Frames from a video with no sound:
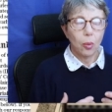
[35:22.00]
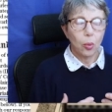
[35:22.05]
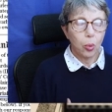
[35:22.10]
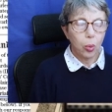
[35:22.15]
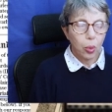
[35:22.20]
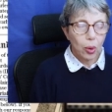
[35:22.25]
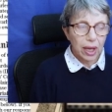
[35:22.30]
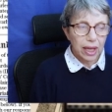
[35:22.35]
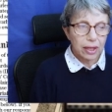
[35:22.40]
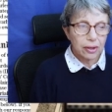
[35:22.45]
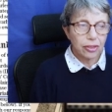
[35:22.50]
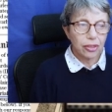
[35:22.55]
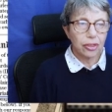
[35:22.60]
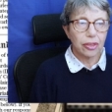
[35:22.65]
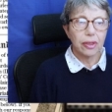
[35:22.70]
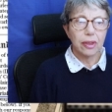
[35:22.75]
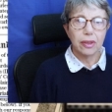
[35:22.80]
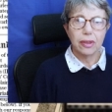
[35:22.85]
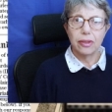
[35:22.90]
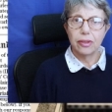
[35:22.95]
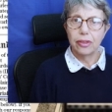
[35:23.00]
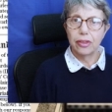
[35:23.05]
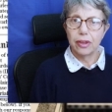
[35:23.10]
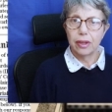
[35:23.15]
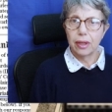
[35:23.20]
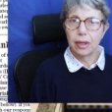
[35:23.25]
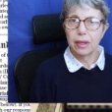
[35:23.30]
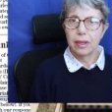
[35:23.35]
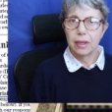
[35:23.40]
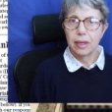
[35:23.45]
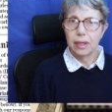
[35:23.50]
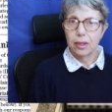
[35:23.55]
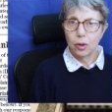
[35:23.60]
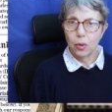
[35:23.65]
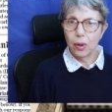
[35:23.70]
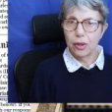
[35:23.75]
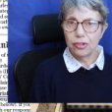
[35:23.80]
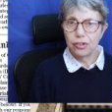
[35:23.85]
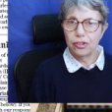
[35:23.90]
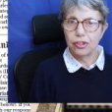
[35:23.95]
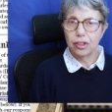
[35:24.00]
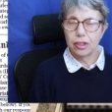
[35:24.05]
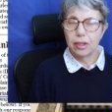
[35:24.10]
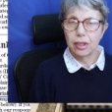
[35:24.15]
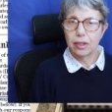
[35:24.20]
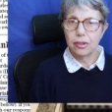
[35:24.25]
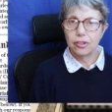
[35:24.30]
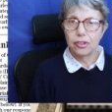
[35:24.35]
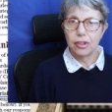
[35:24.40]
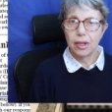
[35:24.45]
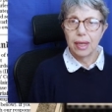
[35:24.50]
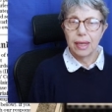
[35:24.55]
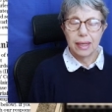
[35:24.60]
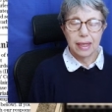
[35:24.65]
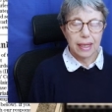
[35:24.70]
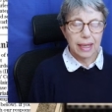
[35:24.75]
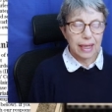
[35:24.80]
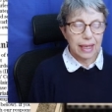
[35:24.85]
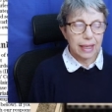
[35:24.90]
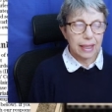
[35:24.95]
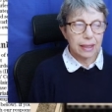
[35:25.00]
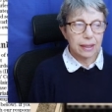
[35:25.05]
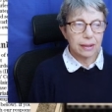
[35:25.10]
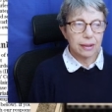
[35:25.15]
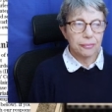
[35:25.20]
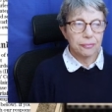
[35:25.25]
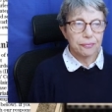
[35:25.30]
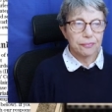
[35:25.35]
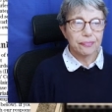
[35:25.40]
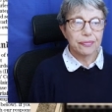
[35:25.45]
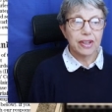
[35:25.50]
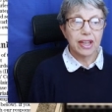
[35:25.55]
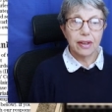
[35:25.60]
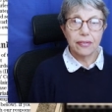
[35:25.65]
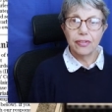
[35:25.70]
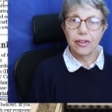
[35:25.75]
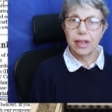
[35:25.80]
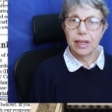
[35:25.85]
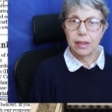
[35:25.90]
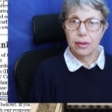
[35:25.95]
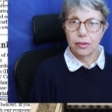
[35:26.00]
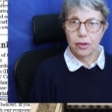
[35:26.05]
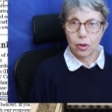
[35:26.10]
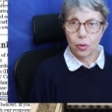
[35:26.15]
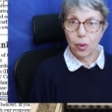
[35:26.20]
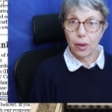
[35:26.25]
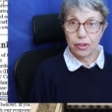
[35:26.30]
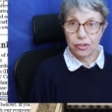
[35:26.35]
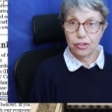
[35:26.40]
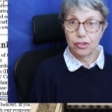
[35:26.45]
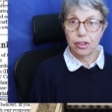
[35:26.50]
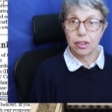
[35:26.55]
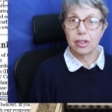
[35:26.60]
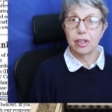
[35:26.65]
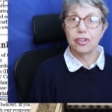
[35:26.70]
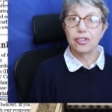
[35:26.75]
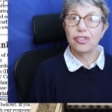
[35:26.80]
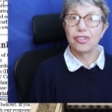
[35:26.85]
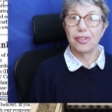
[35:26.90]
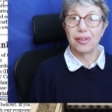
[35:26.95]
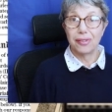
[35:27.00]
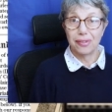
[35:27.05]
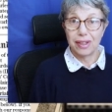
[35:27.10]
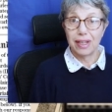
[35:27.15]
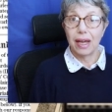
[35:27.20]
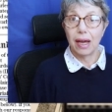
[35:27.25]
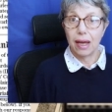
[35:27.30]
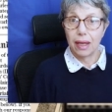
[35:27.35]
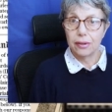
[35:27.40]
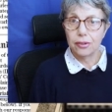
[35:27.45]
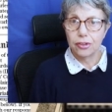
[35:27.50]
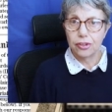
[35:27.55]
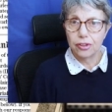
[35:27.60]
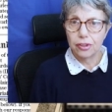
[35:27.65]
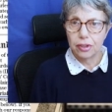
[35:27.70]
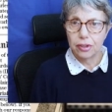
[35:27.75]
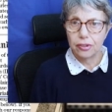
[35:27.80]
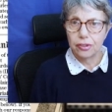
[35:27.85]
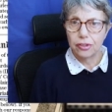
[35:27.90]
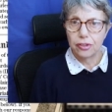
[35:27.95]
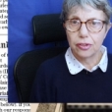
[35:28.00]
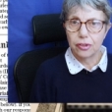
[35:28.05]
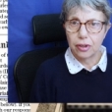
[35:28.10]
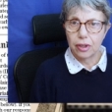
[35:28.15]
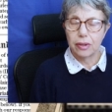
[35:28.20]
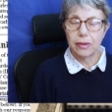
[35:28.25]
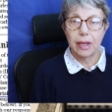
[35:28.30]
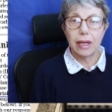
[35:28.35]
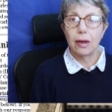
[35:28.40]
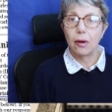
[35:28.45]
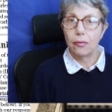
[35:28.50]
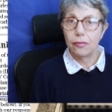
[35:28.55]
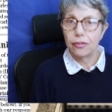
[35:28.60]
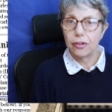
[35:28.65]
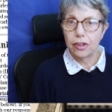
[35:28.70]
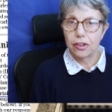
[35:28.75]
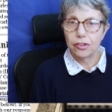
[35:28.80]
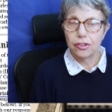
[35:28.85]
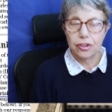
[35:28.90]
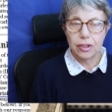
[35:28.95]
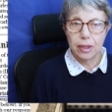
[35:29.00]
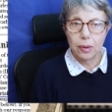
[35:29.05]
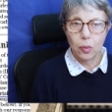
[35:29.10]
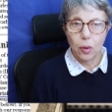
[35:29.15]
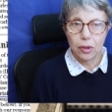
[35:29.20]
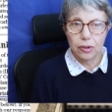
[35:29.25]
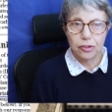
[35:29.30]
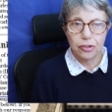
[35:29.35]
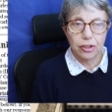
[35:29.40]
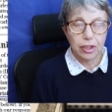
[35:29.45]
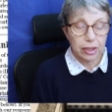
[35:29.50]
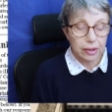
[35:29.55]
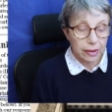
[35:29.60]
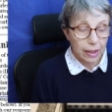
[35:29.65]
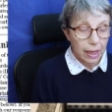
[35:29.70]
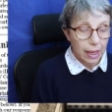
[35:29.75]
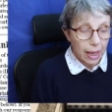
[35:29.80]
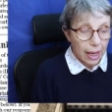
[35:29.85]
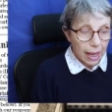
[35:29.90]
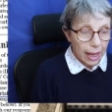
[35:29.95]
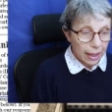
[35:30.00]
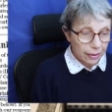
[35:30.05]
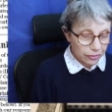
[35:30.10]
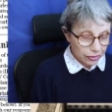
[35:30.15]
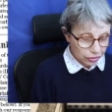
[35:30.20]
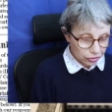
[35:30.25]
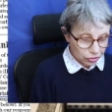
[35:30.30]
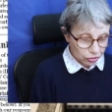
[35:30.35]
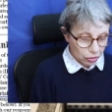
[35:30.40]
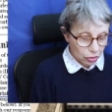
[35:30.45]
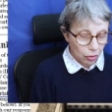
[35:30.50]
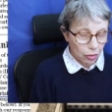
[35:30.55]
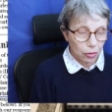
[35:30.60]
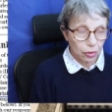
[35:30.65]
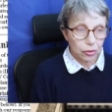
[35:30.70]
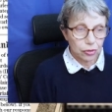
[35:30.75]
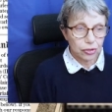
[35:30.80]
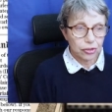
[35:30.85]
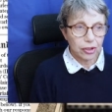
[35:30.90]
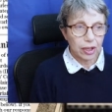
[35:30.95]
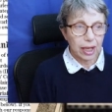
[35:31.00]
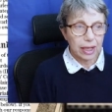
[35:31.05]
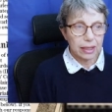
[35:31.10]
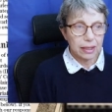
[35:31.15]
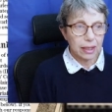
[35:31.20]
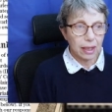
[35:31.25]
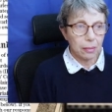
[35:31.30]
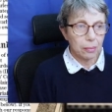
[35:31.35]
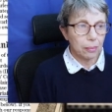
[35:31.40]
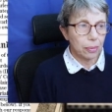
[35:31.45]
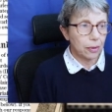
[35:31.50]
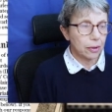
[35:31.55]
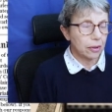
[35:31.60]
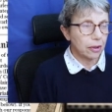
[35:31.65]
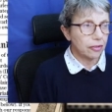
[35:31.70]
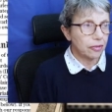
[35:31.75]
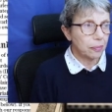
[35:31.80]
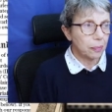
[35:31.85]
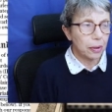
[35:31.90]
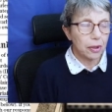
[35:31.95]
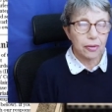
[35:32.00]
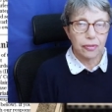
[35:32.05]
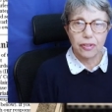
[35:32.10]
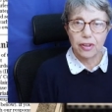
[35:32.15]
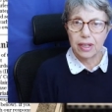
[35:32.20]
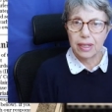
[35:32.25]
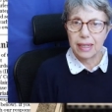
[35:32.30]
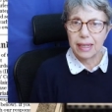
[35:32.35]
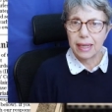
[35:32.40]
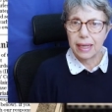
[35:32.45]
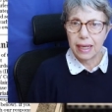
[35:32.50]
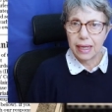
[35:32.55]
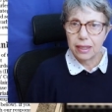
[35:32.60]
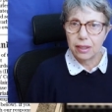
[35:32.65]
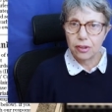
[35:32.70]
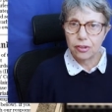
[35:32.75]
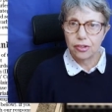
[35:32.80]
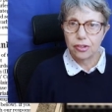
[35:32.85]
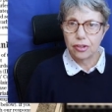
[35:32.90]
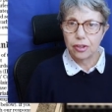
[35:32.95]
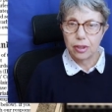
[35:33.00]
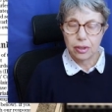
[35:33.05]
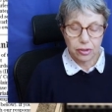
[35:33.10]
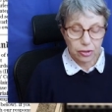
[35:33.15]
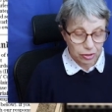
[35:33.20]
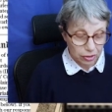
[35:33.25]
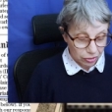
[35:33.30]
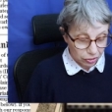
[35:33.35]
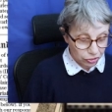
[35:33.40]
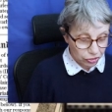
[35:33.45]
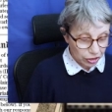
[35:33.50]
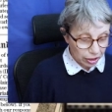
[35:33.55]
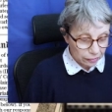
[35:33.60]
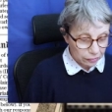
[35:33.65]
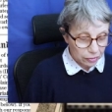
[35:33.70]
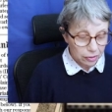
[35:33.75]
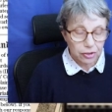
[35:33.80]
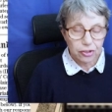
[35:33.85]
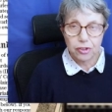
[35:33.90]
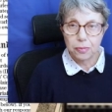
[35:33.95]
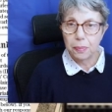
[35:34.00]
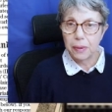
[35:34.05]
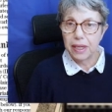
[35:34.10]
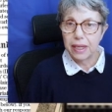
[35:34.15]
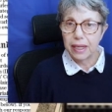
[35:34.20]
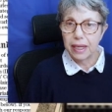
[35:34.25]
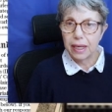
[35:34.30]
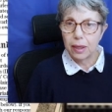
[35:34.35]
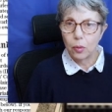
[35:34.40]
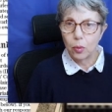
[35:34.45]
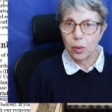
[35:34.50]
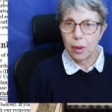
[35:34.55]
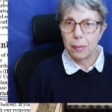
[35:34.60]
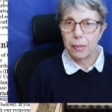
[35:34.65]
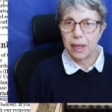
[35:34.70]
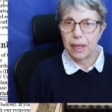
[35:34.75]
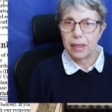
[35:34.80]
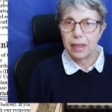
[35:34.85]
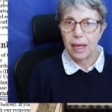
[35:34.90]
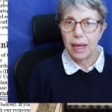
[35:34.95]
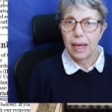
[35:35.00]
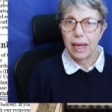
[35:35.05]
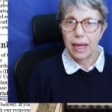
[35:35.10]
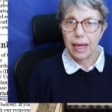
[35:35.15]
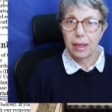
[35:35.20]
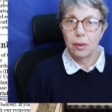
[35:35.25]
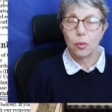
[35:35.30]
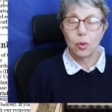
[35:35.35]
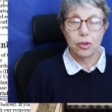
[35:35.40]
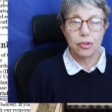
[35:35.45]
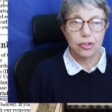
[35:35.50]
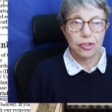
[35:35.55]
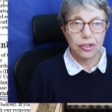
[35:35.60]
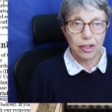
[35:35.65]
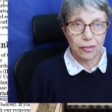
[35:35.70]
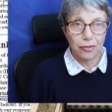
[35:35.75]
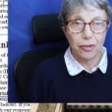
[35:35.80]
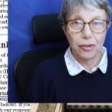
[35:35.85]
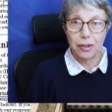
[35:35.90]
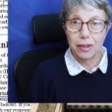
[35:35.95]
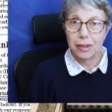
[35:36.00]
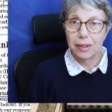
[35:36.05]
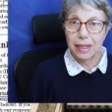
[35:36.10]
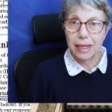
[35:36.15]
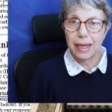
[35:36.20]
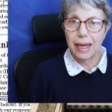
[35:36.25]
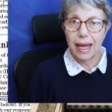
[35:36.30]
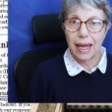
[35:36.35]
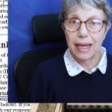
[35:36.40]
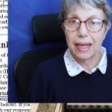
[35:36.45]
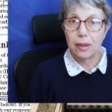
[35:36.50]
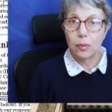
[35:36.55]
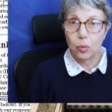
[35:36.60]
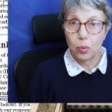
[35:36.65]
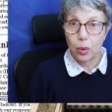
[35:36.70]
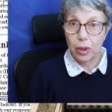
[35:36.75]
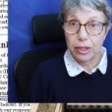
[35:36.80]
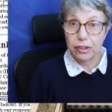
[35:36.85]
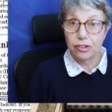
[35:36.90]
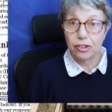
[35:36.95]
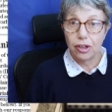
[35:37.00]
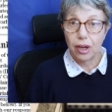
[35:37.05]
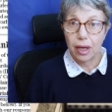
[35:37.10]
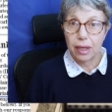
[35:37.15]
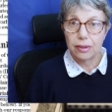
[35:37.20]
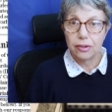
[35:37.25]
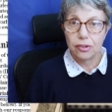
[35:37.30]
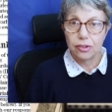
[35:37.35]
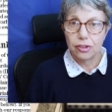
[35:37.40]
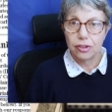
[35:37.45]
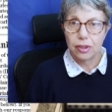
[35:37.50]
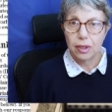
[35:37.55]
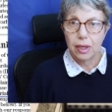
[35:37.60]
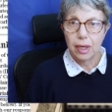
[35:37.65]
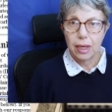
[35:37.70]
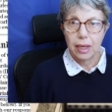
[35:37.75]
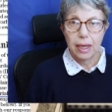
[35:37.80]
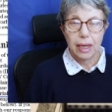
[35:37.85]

with the questioners in giving the questioners the answers that they obviously wanted. And this caused a number of perfectly innocent, generally speaking, women. It was definitely a witch hunt